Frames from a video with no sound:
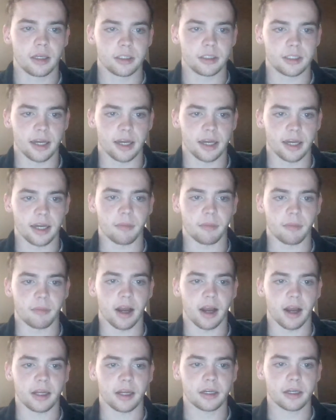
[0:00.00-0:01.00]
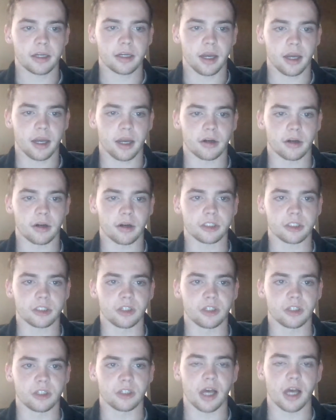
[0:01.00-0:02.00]
data mining, and
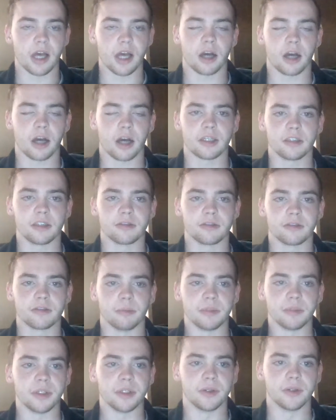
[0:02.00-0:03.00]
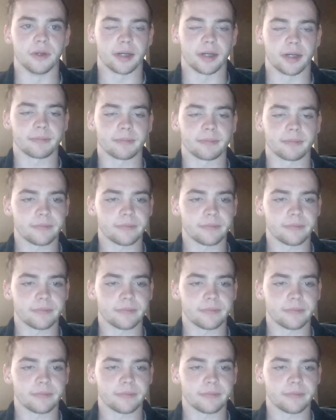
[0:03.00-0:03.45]
also cognitive computing.